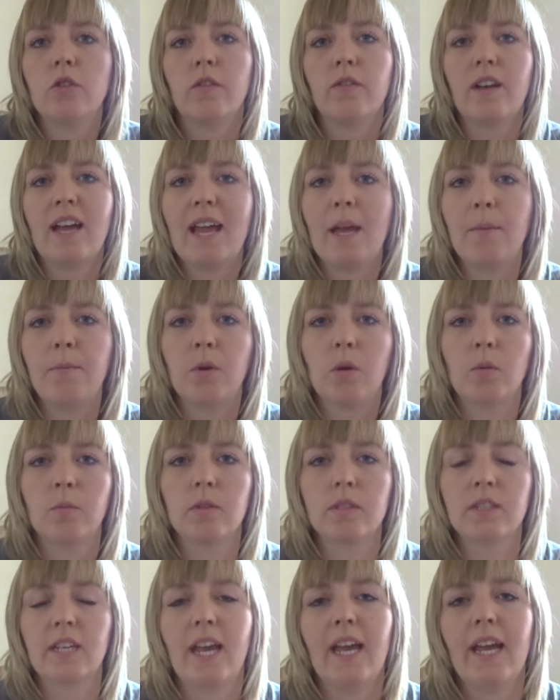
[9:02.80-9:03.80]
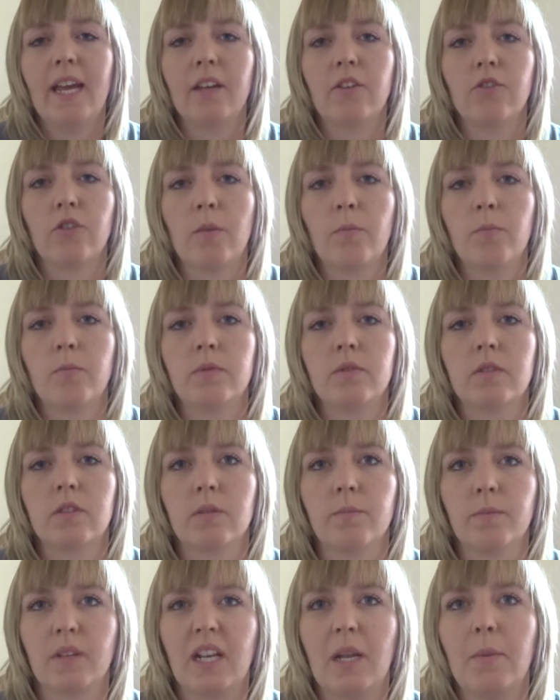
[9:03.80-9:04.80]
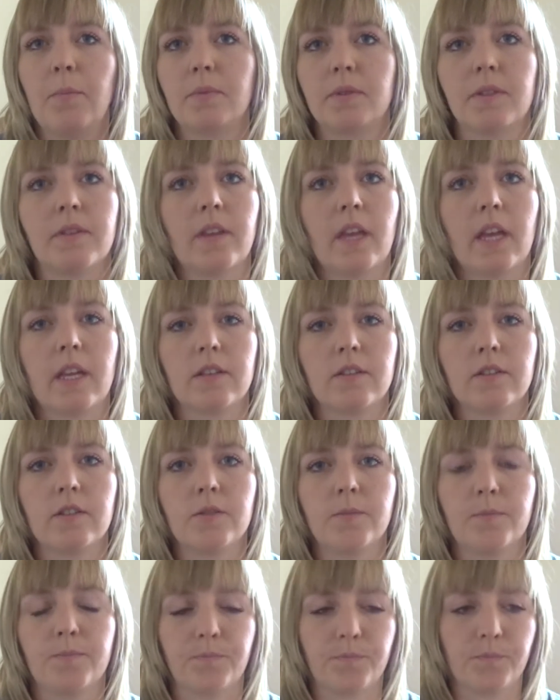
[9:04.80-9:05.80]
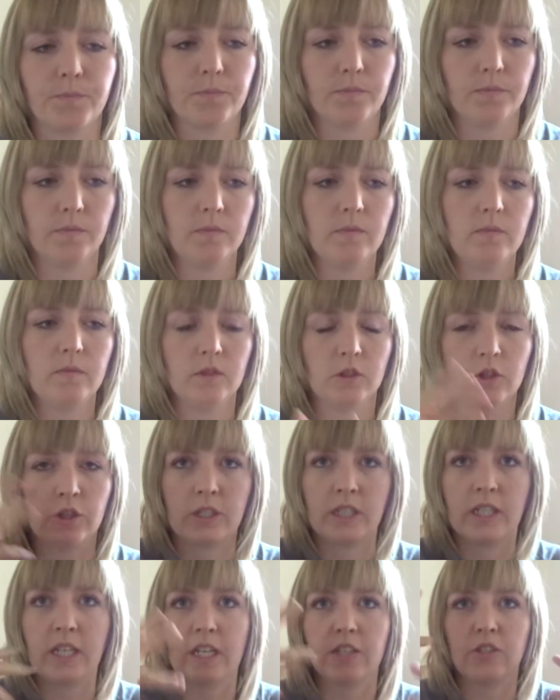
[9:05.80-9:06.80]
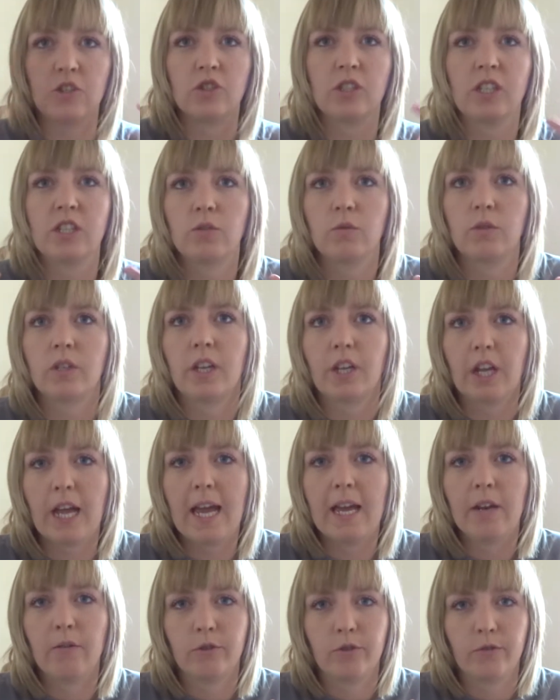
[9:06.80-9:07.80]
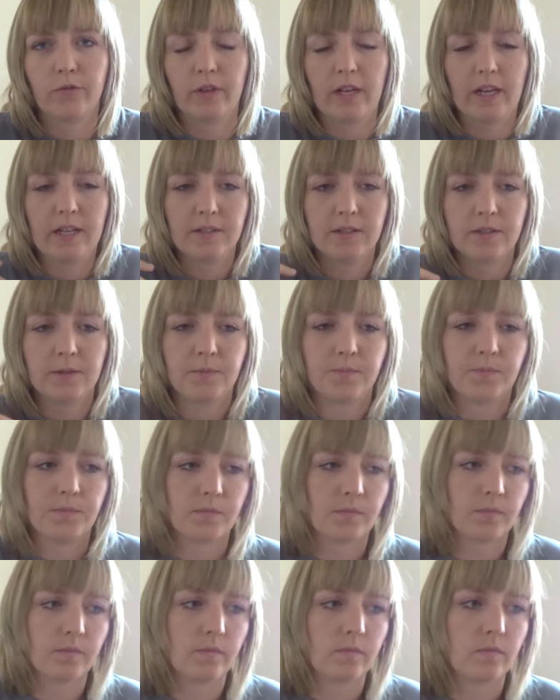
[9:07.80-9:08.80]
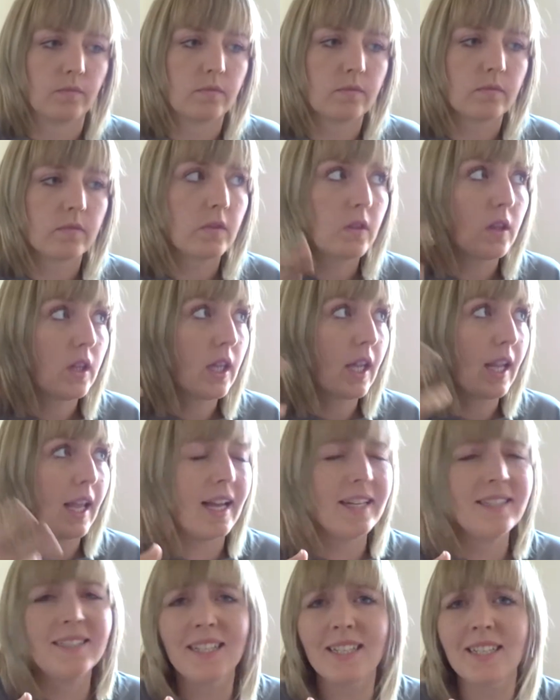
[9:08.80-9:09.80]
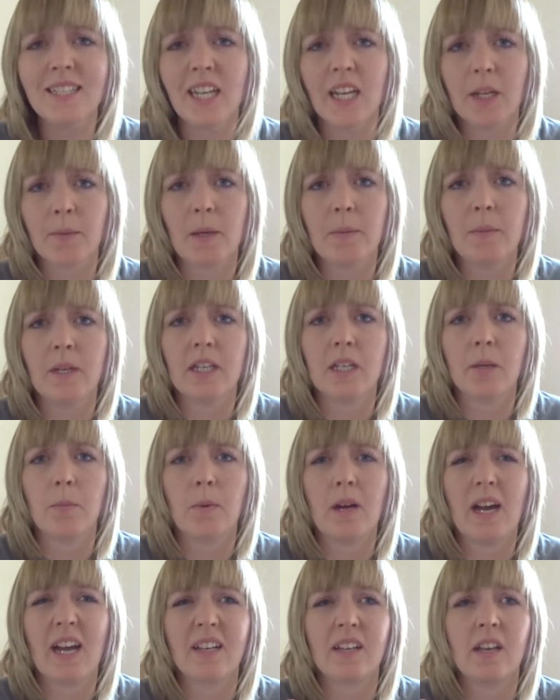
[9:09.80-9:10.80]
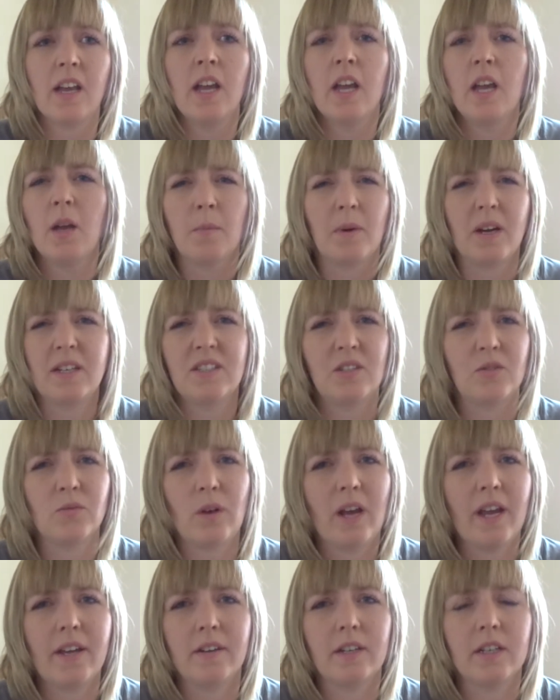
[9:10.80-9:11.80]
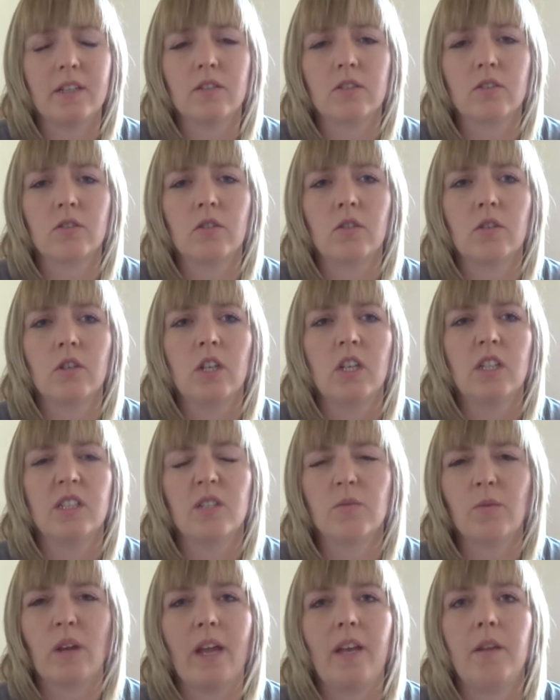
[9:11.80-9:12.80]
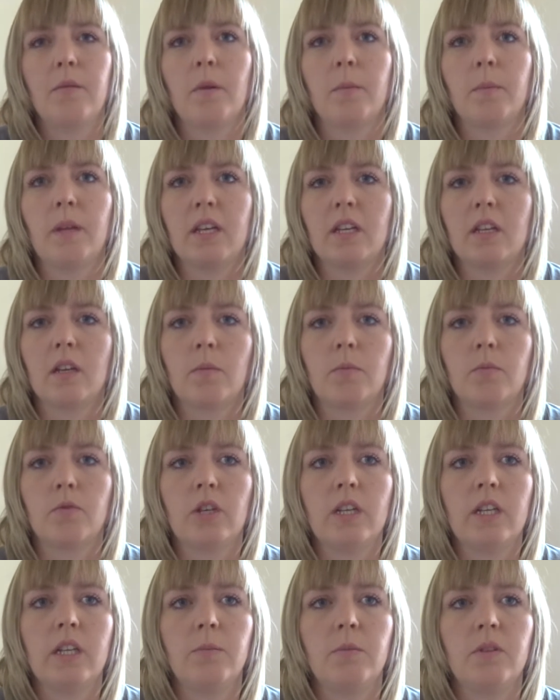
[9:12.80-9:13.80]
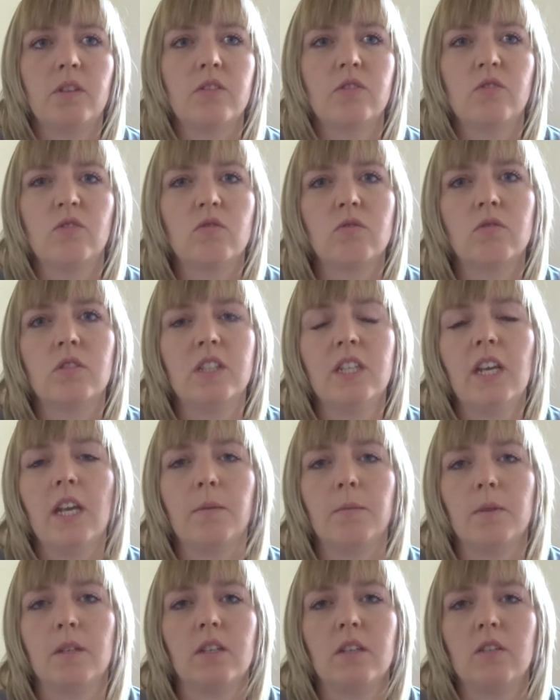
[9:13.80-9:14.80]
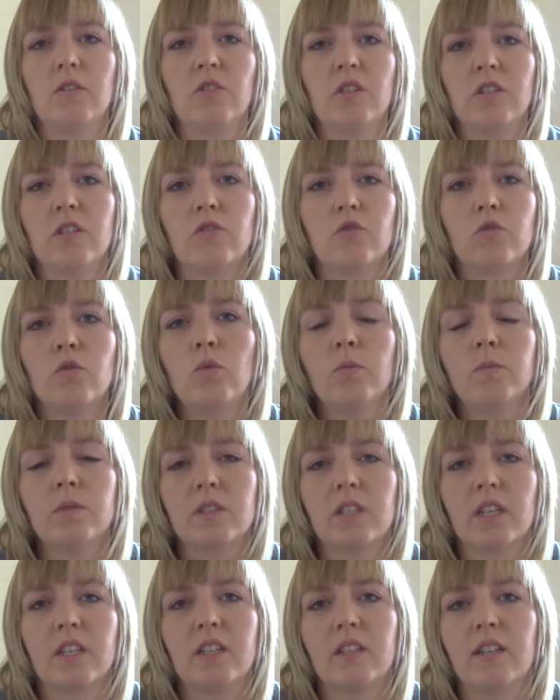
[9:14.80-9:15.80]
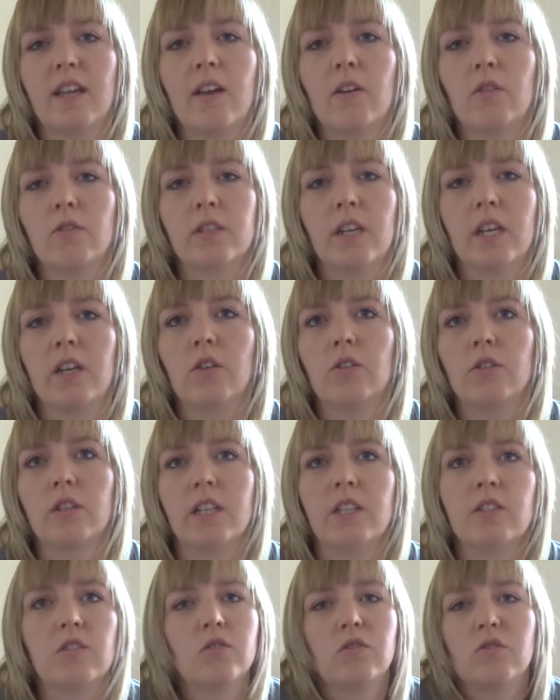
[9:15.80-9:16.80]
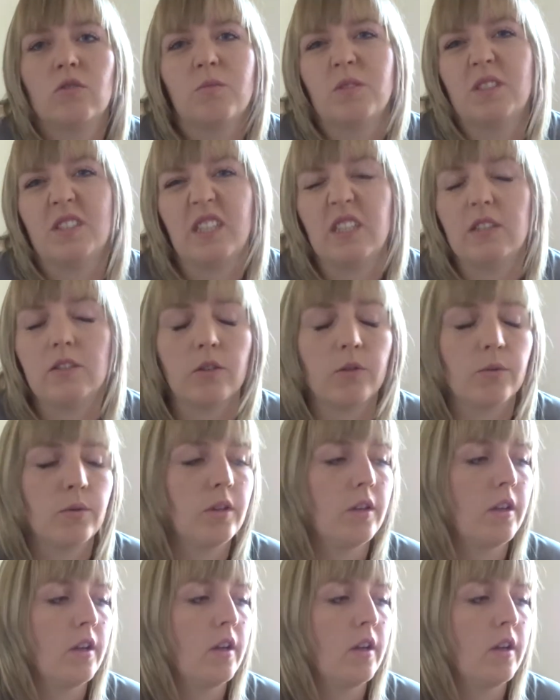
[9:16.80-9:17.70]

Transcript: you have hair bobbles, hair grips, clips and things, just in case you want to get your hair out your face. I did take my makeup bag, but I didn't wear it, so didn't wear any of my makeup really, because you don't see anybody. You're in this room stuck in there all day, all night, so nobody sees you.